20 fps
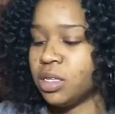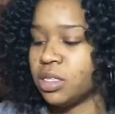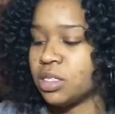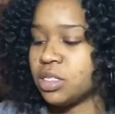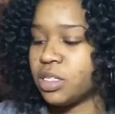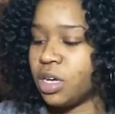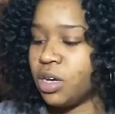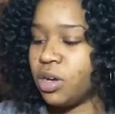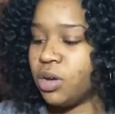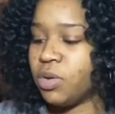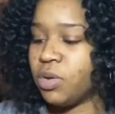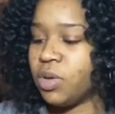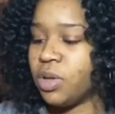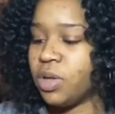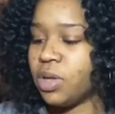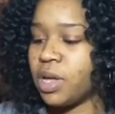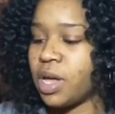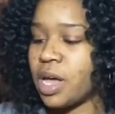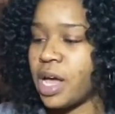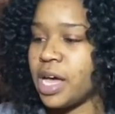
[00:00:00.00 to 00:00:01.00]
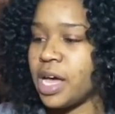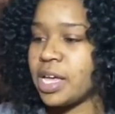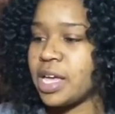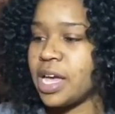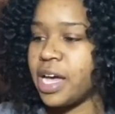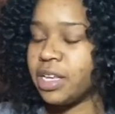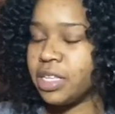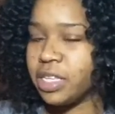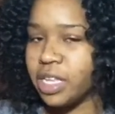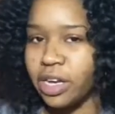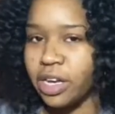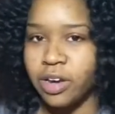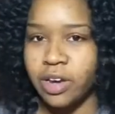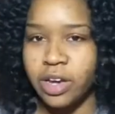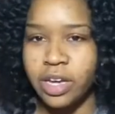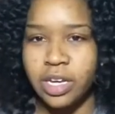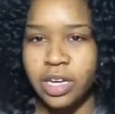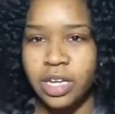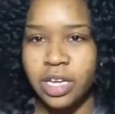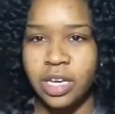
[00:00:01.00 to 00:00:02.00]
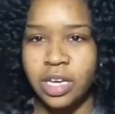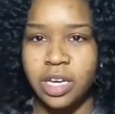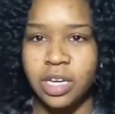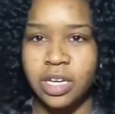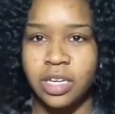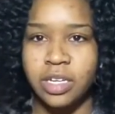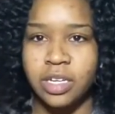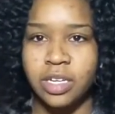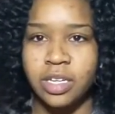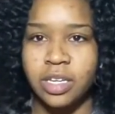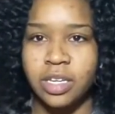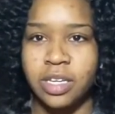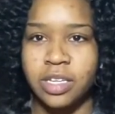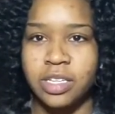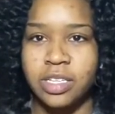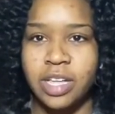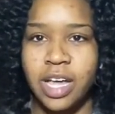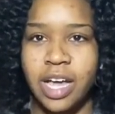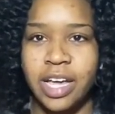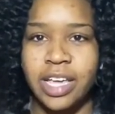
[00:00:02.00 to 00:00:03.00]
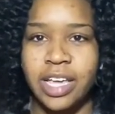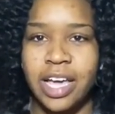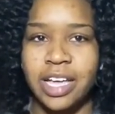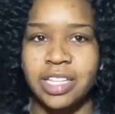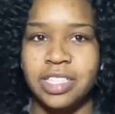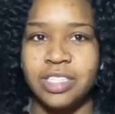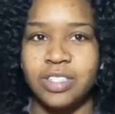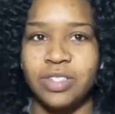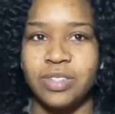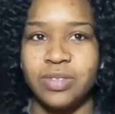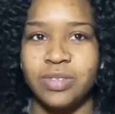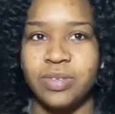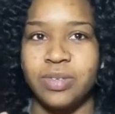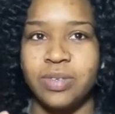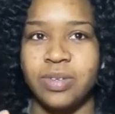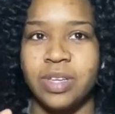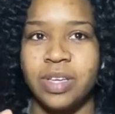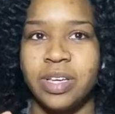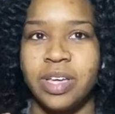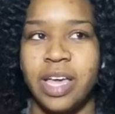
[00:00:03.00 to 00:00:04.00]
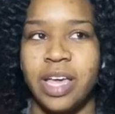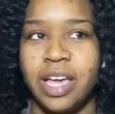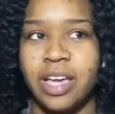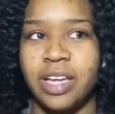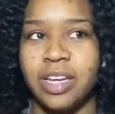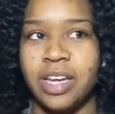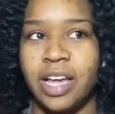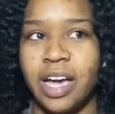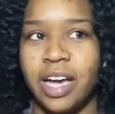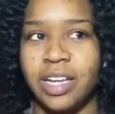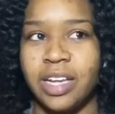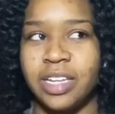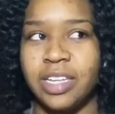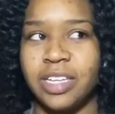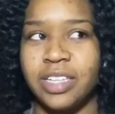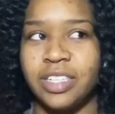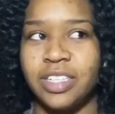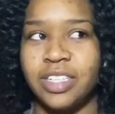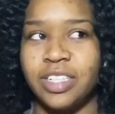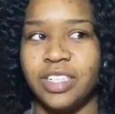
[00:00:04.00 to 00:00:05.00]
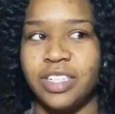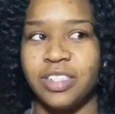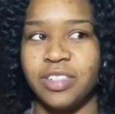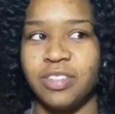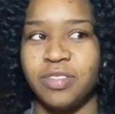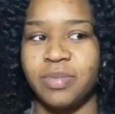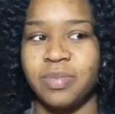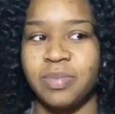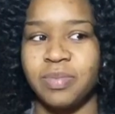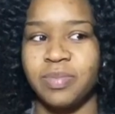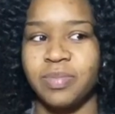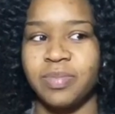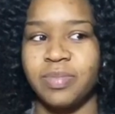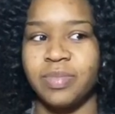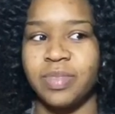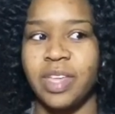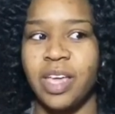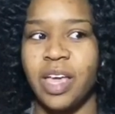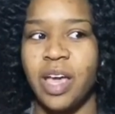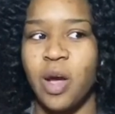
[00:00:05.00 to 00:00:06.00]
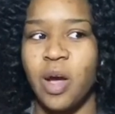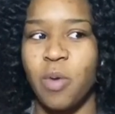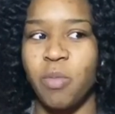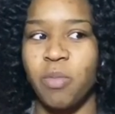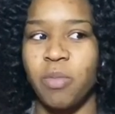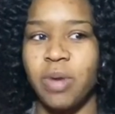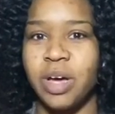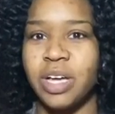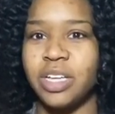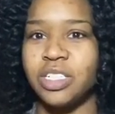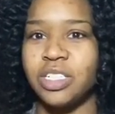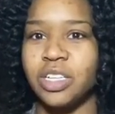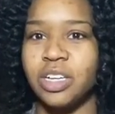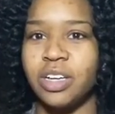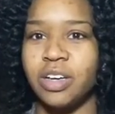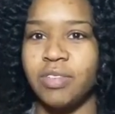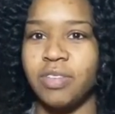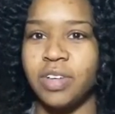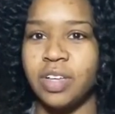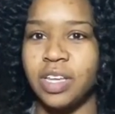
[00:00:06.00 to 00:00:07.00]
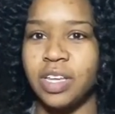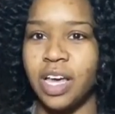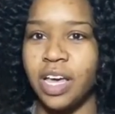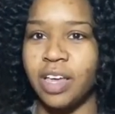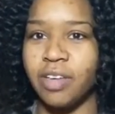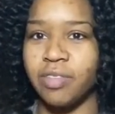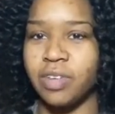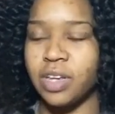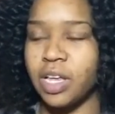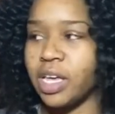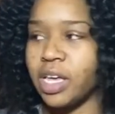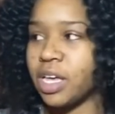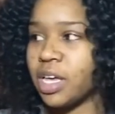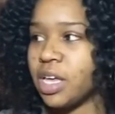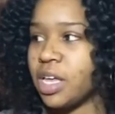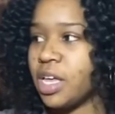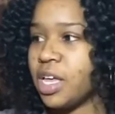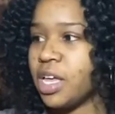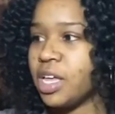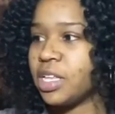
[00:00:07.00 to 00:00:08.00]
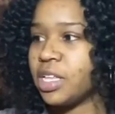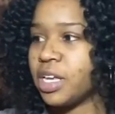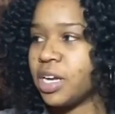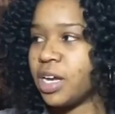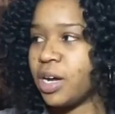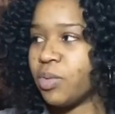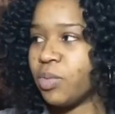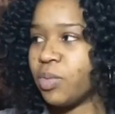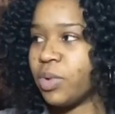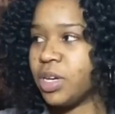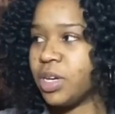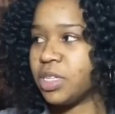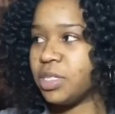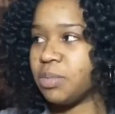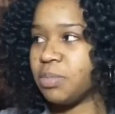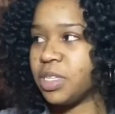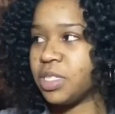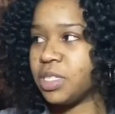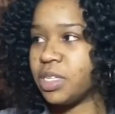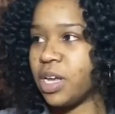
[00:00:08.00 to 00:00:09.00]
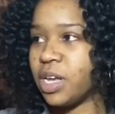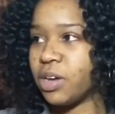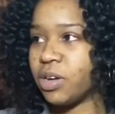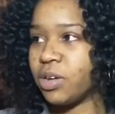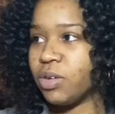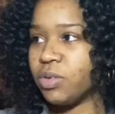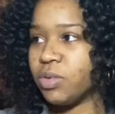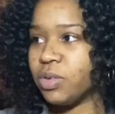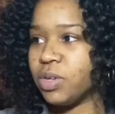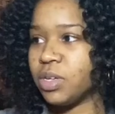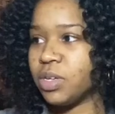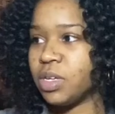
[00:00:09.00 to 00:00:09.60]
So I got there, and then I got to acknowledge how much of a life like that I was missing out on.